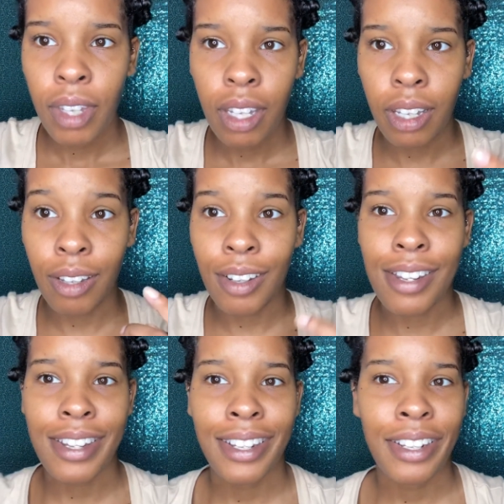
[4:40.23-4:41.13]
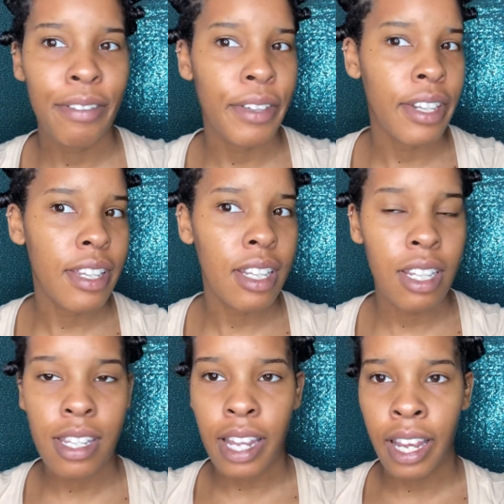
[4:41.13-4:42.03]
And you can see the difference in
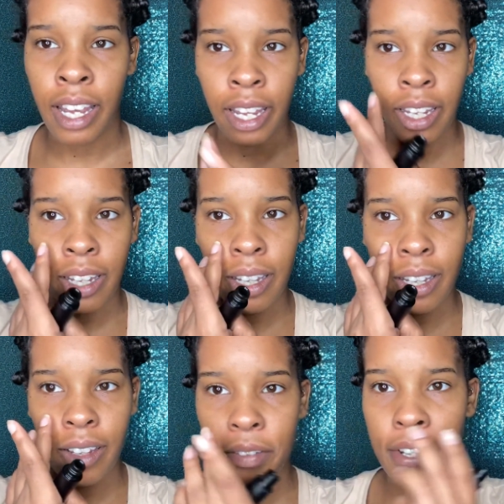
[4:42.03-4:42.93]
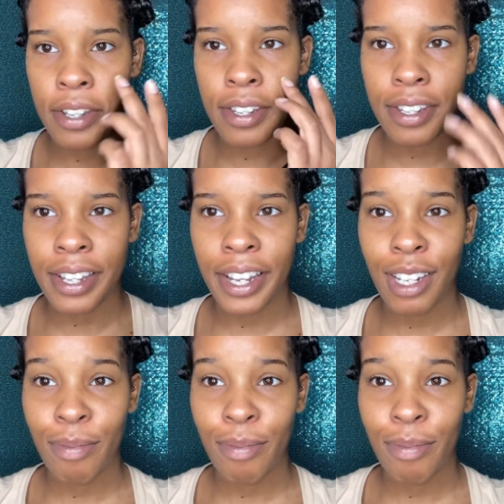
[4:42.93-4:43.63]
this eye versus this eye.